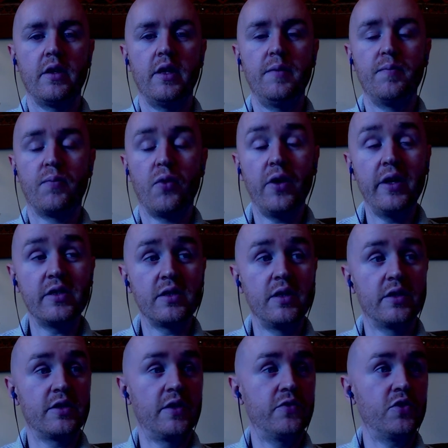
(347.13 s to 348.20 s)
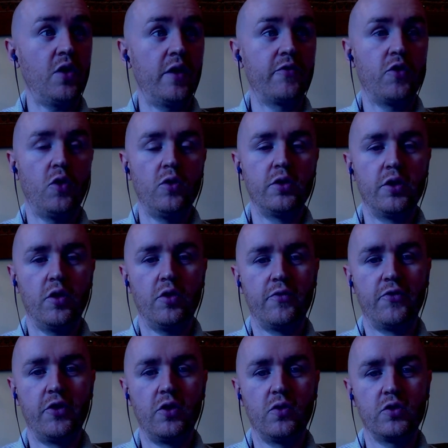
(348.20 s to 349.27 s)
embracing, as I've, I've called in other
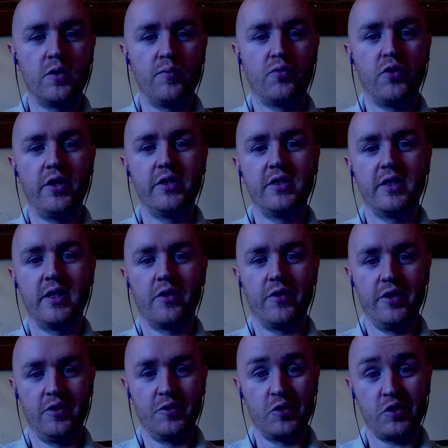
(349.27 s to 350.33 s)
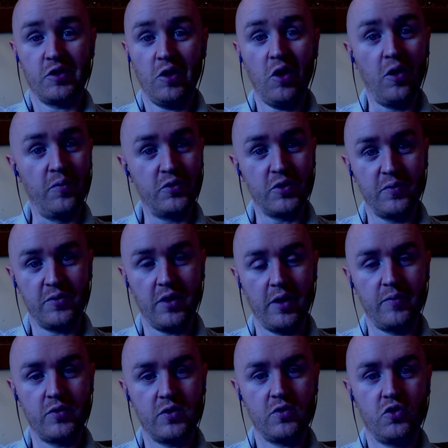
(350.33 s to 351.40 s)
videos, embracing our inner slob
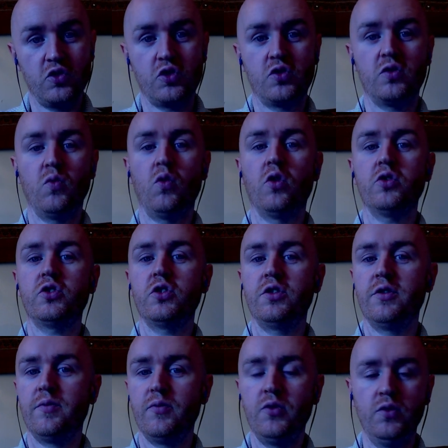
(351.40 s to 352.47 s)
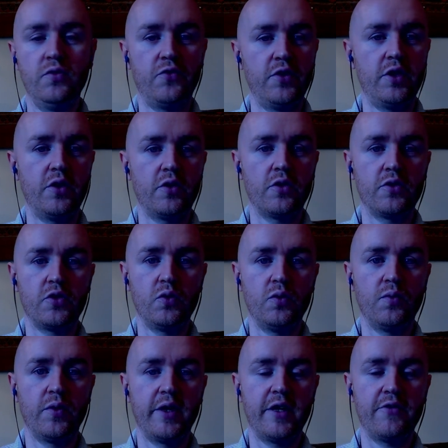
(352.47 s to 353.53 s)
sometimes, just watching a movie or
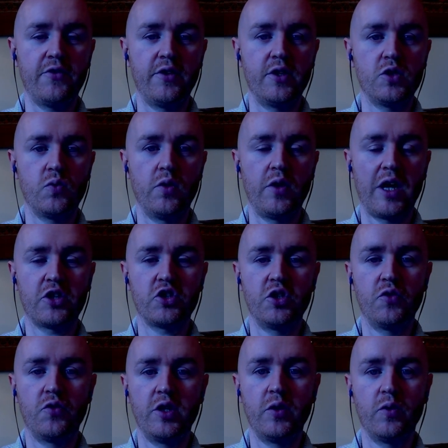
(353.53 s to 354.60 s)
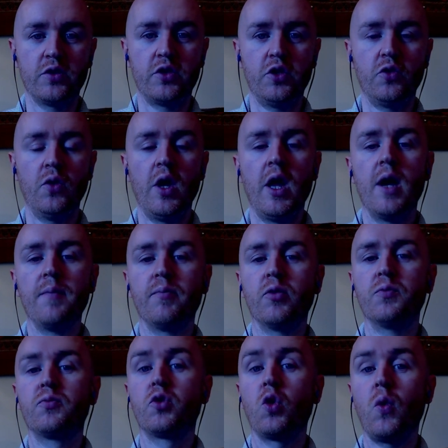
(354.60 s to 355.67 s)
doing whatever it is we actually really want to do,
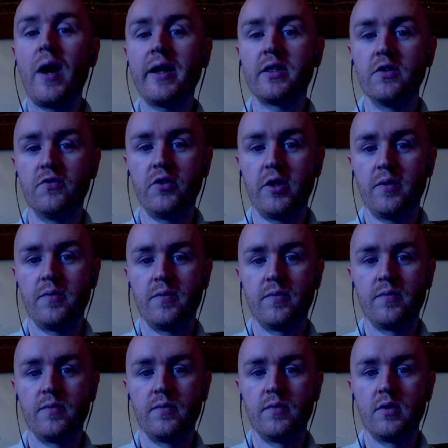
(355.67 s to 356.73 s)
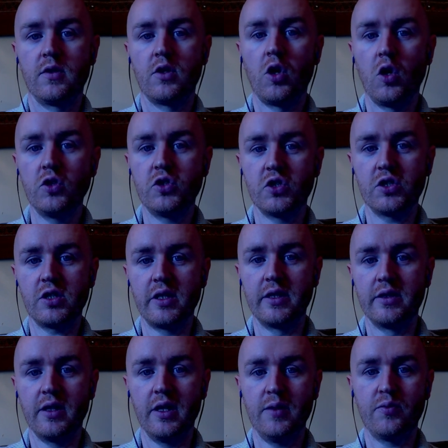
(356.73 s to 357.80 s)
but proactively, consciously
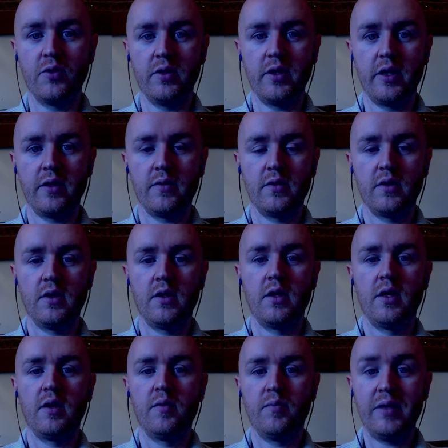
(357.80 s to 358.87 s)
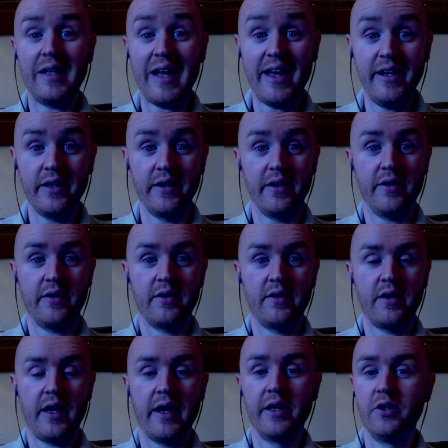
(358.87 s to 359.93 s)
and deliberately, planning it
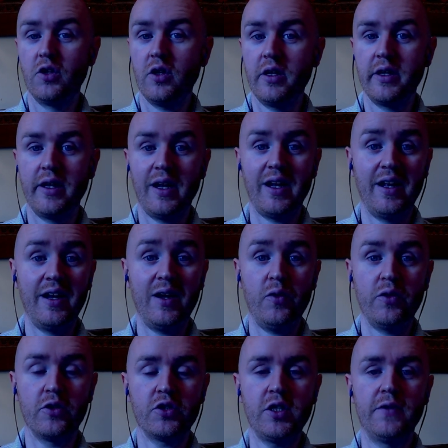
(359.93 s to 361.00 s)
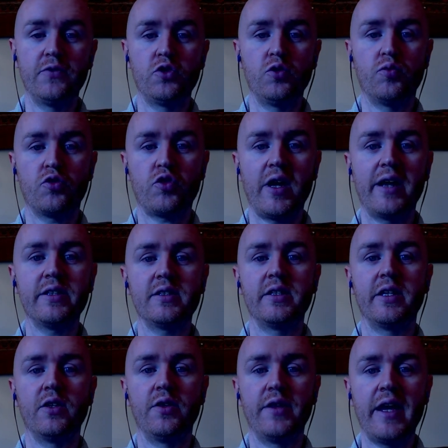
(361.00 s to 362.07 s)
and not allowing ourselves to
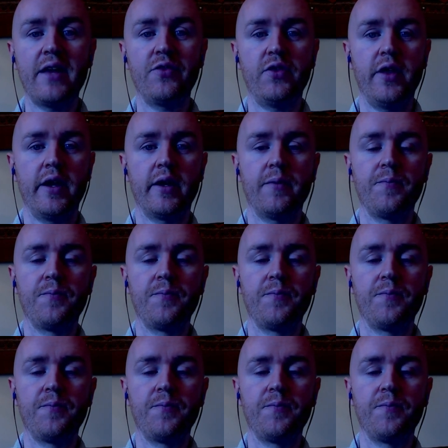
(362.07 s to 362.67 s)
procrastinate on that thing.